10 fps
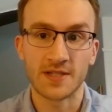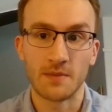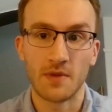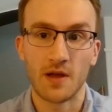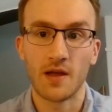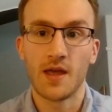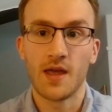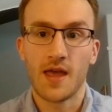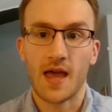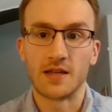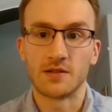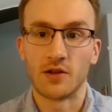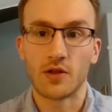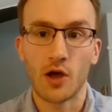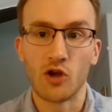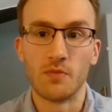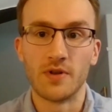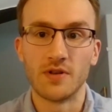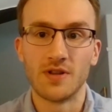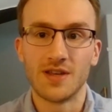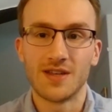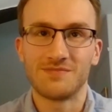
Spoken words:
summer. And Coman,